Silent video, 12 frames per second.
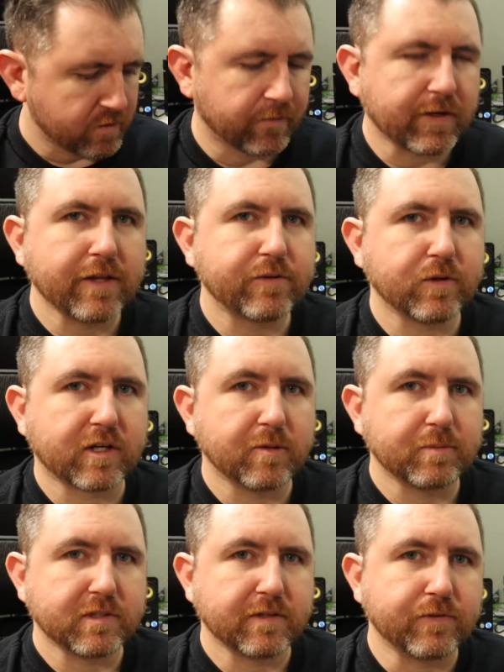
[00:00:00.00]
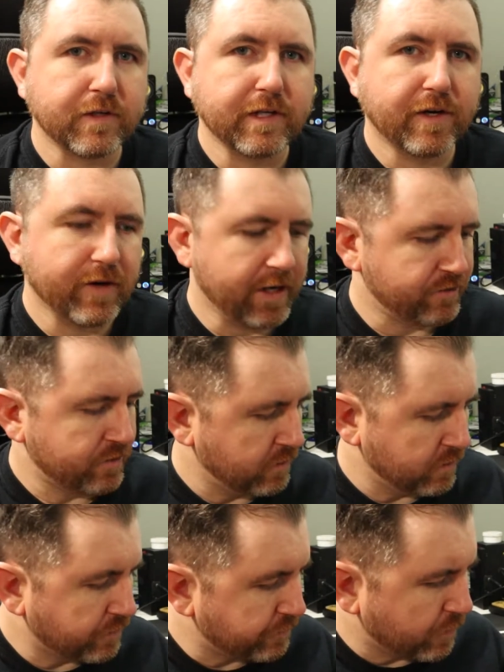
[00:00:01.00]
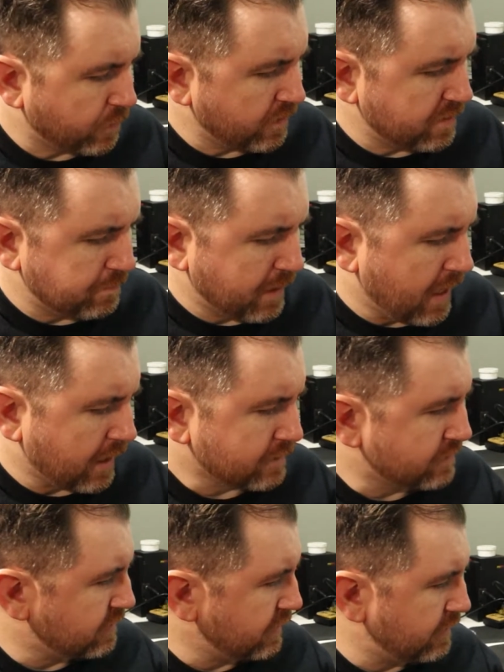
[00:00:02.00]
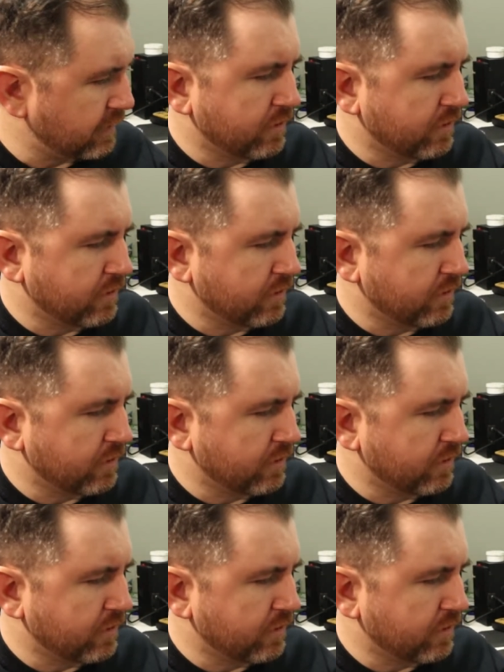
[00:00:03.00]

So I've gone through a couple different iterations for the box that